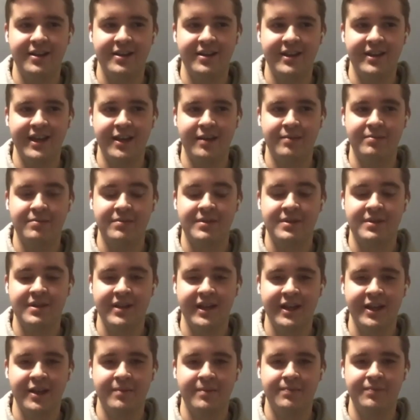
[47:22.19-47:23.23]
like I'm, um,
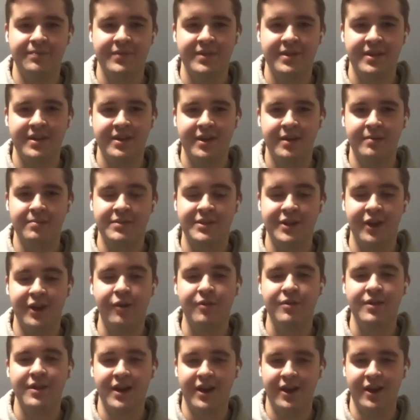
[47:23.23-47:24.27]
like I'm. Um, um,
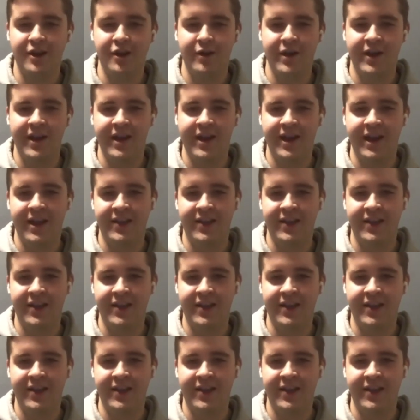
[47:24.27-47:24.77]
don't know.